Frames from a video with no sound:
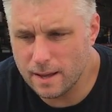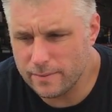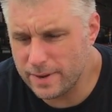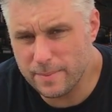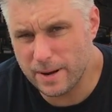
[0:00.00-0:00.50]

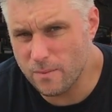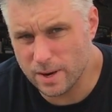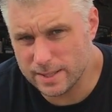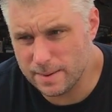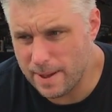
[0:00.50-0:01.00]
If anybody
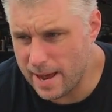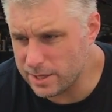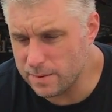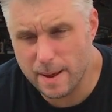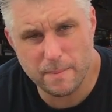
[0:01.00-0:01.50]
wants to
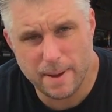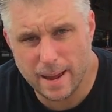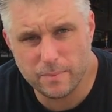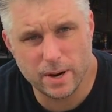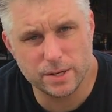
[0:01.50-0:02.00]
bash about
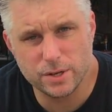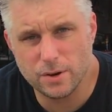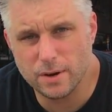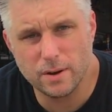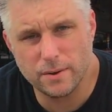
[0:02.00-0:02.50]
back
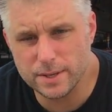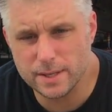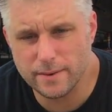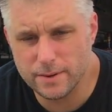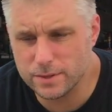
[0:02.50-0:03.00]
pressure and all
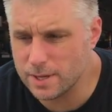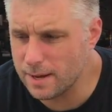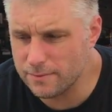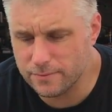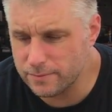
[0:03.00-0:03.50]
this other
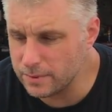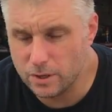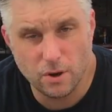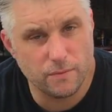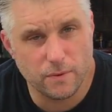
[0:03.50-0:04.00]
stuff,
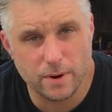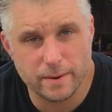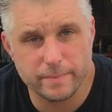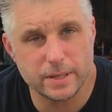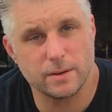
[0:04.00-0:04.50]
go for
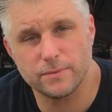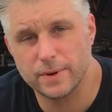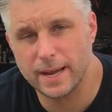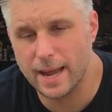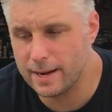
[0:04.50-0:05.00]
it, but don't
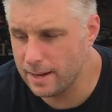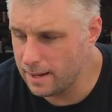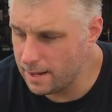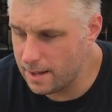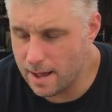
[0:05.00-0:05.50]
forget,
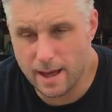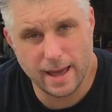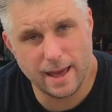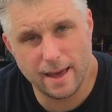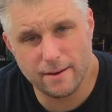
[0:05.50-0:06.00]
I
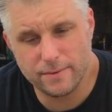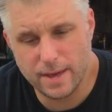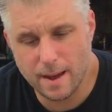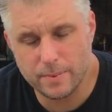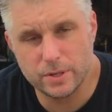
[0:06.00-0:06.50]
have
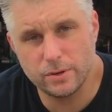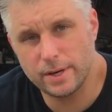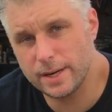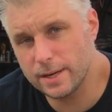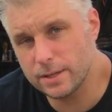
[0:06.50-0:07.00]
the
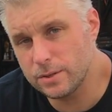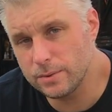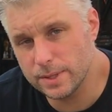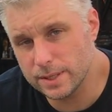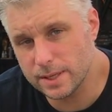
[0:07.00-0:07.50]
opportunity to
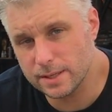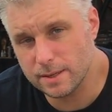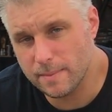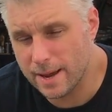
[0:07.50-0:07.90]
tune this system.